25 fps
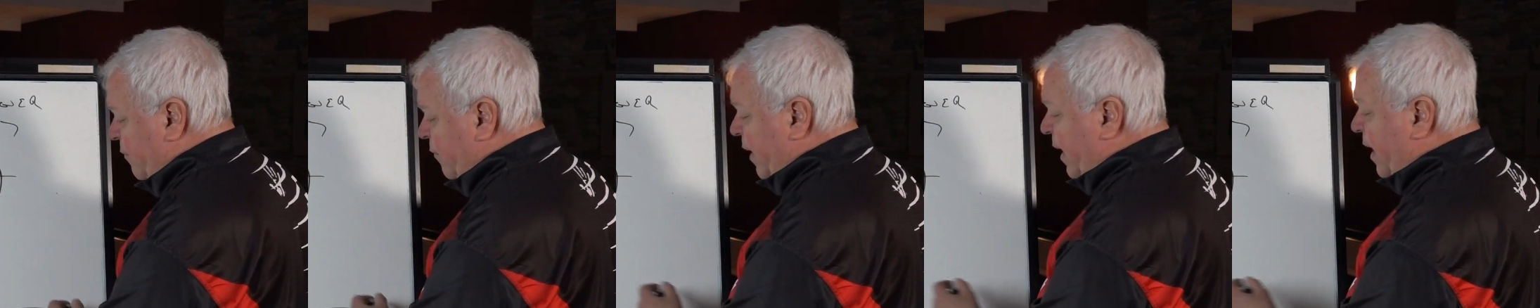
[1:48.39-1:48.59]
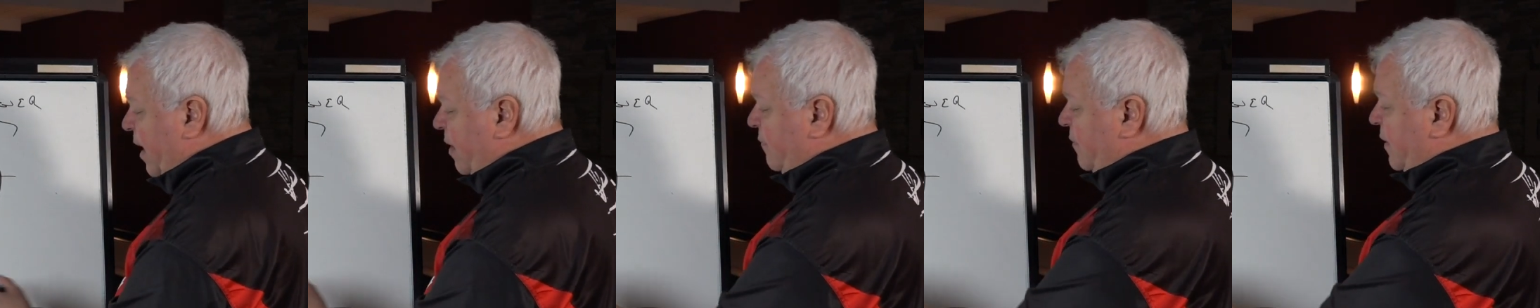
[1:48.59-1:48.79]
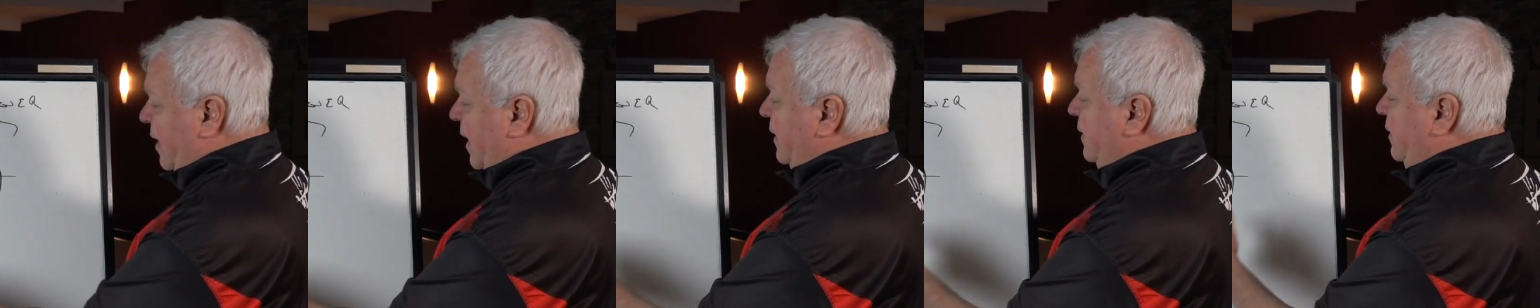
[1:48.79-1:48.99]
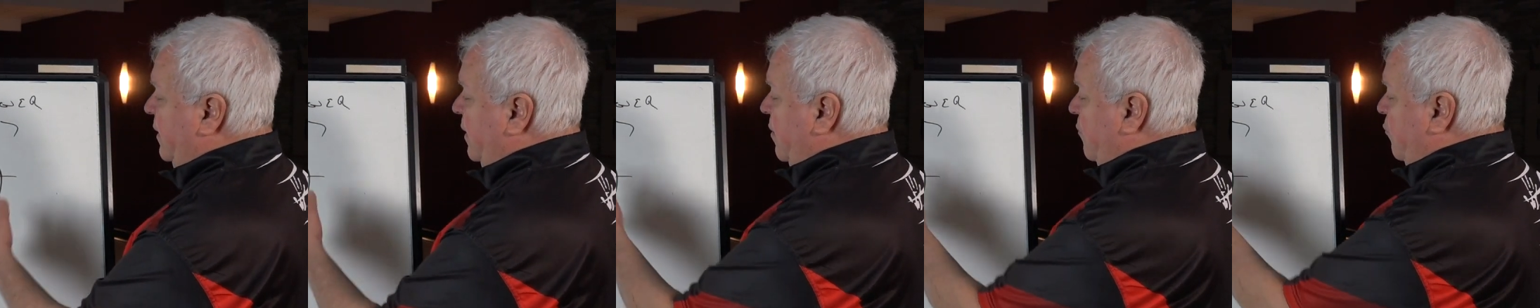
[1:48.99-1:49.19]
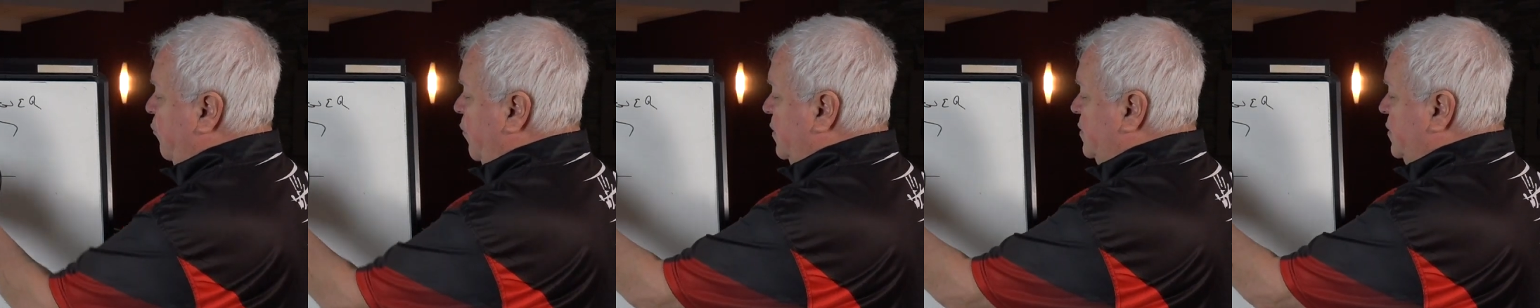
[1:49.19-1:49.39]
we have an
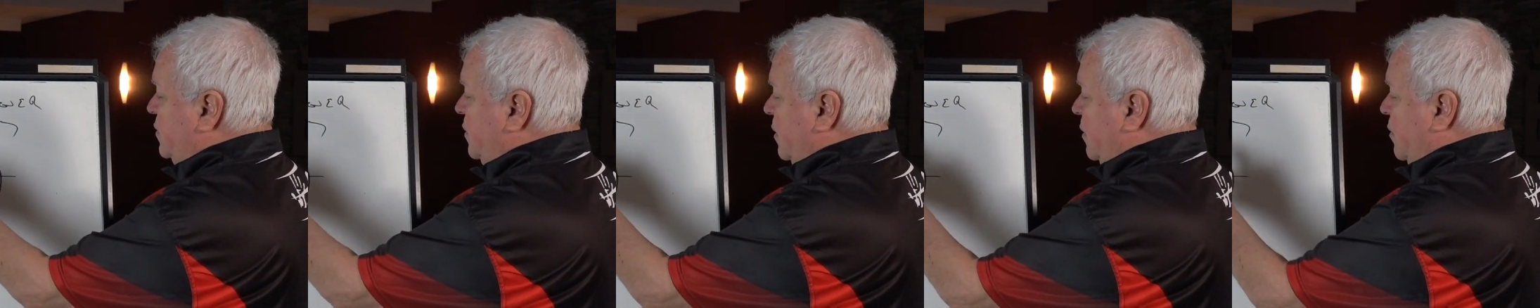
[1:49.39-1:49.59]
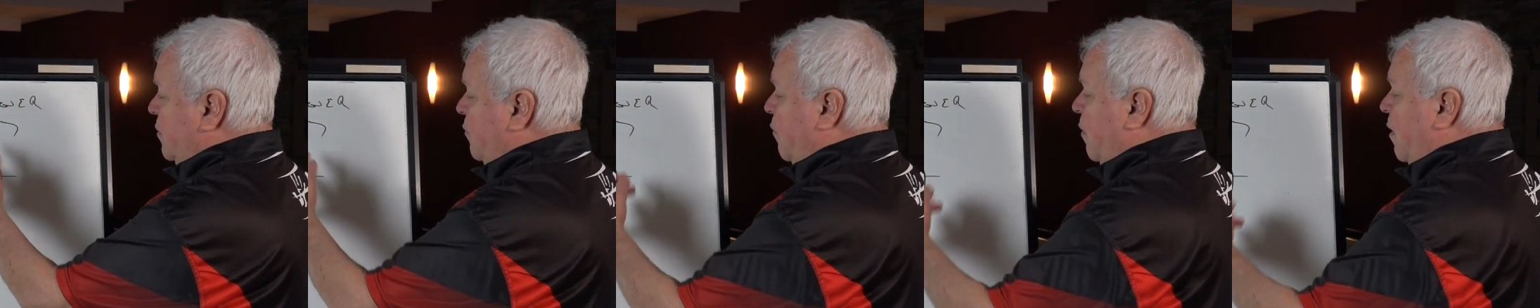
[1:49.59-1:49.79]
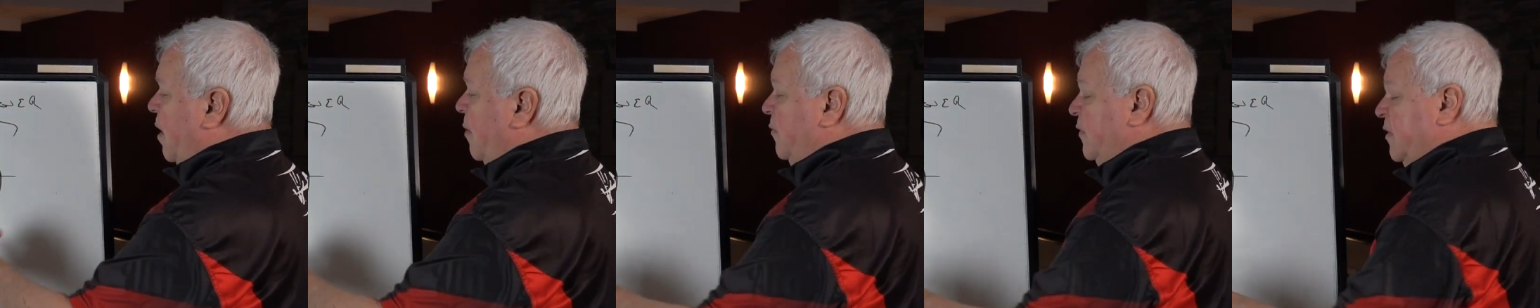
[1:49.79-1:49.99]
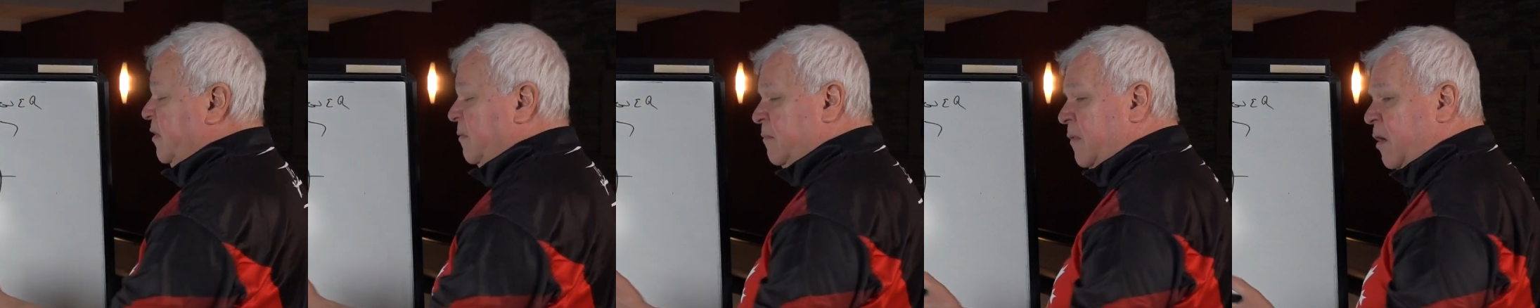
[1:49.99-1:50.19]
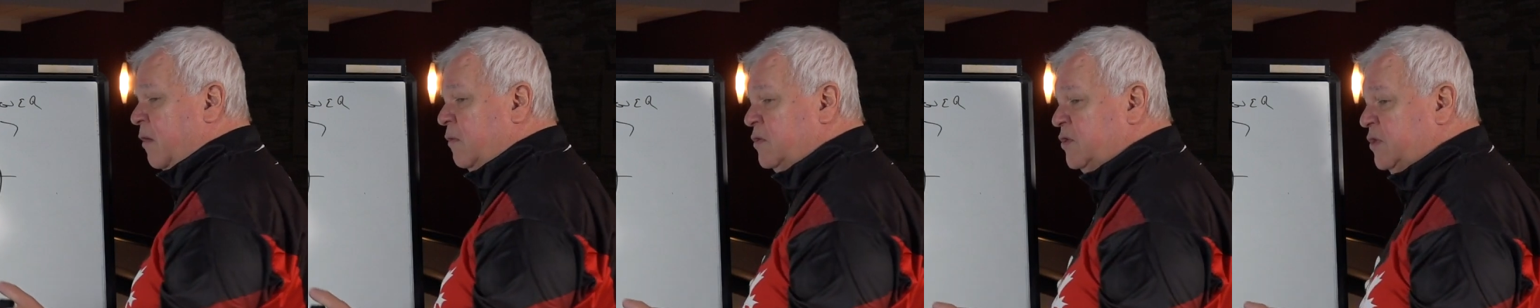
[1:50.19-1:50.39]
idea of what's going to go on with the
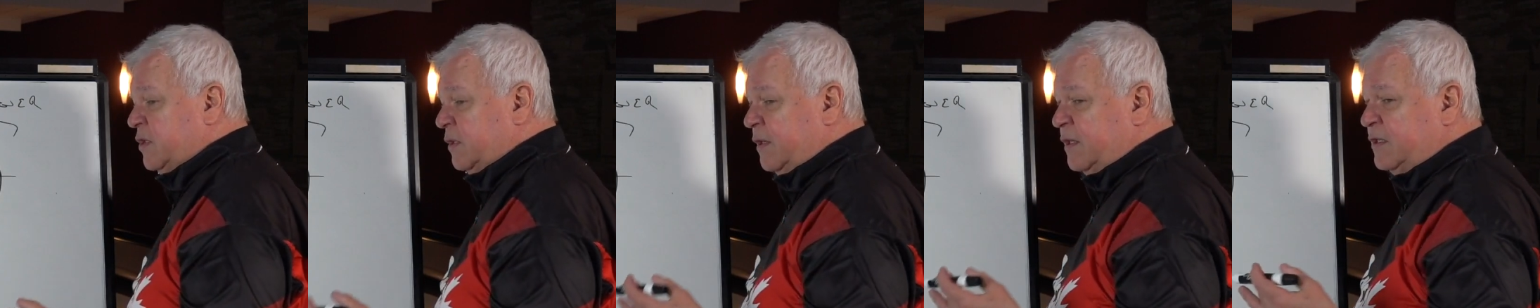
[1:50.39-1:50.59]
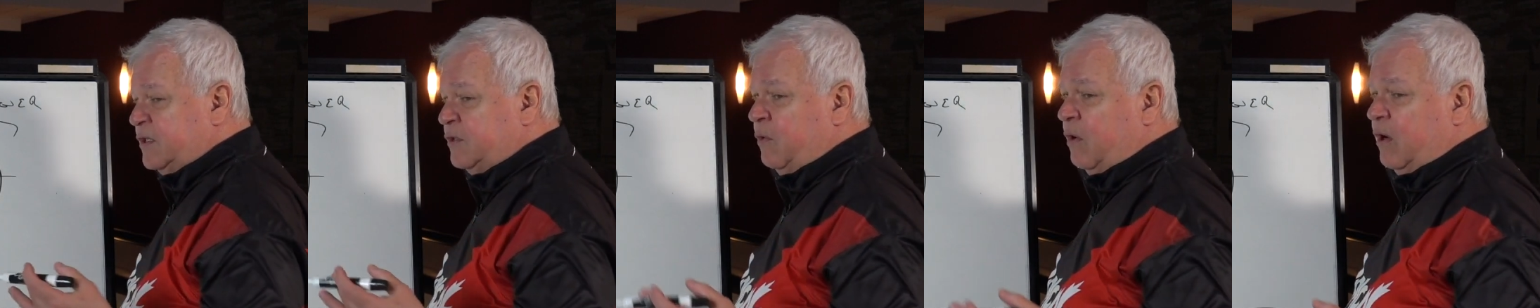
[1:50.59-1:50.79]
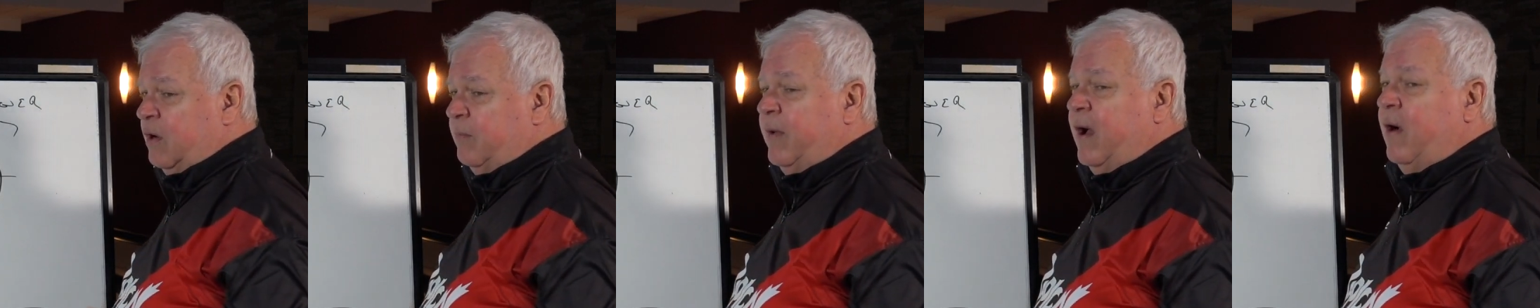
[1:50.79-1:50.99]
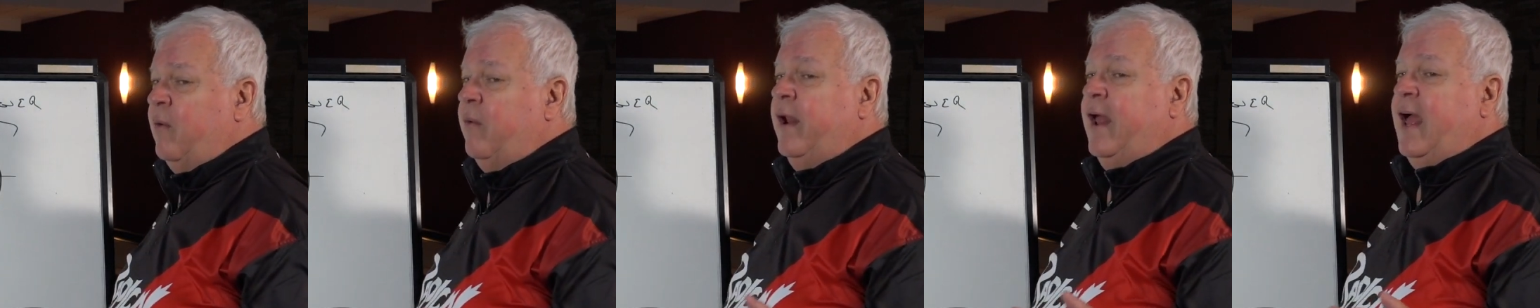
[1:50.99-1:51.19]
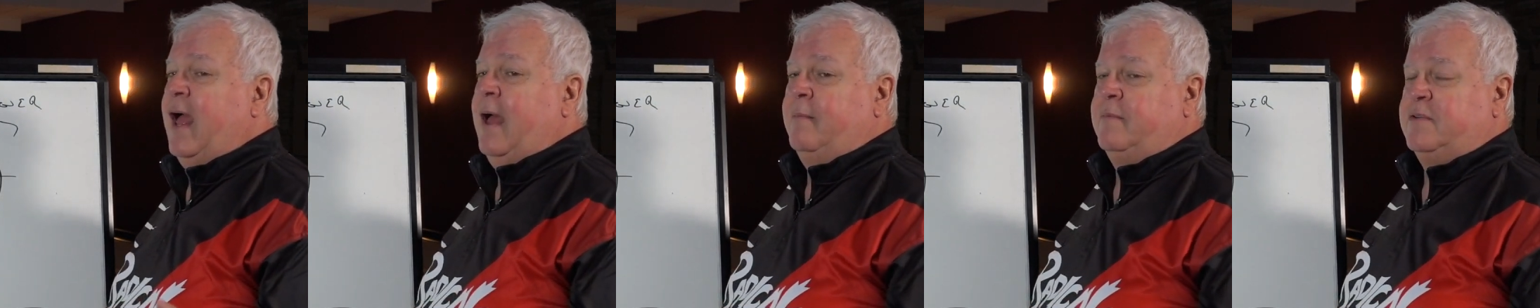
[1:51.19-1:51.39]
motion, let's talk about
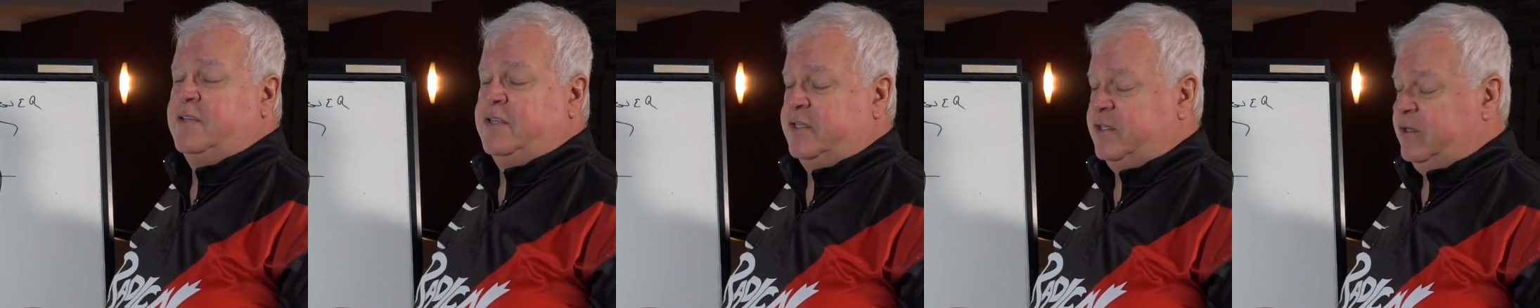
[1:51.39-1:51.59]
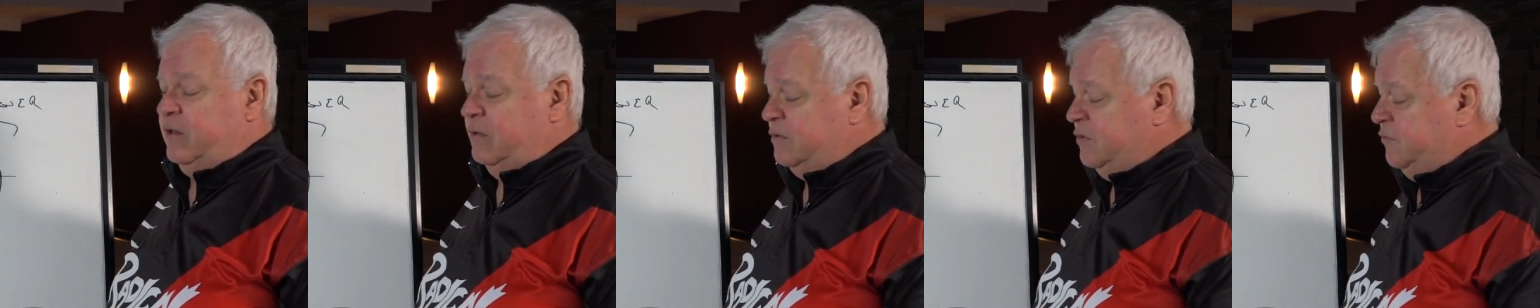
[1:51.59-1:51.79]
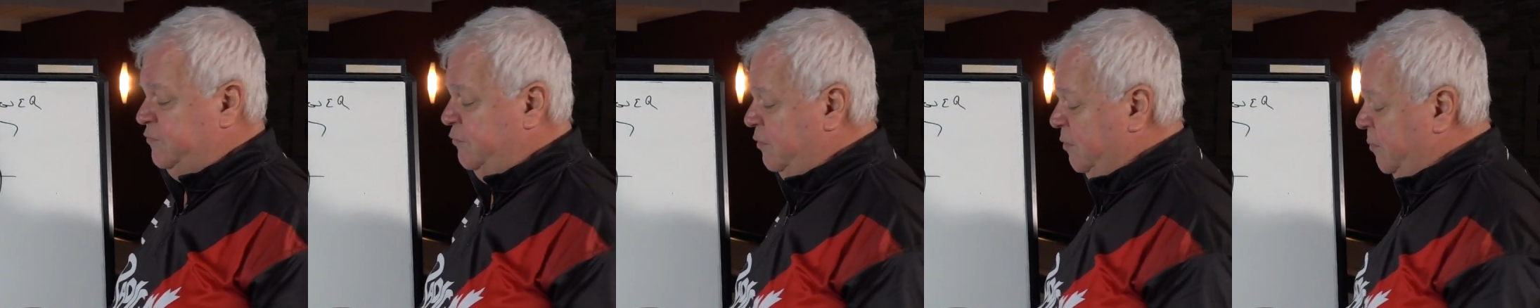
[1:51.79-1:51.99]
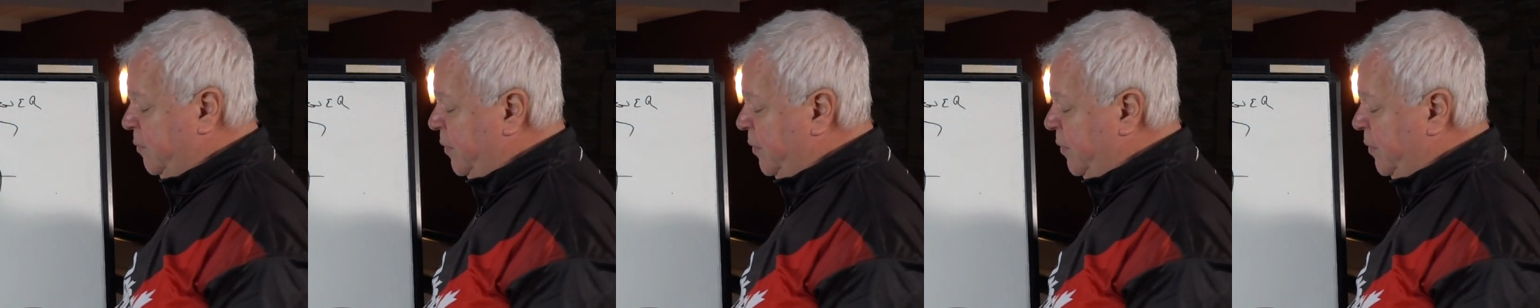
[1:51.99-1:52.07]
what happens as it goes through the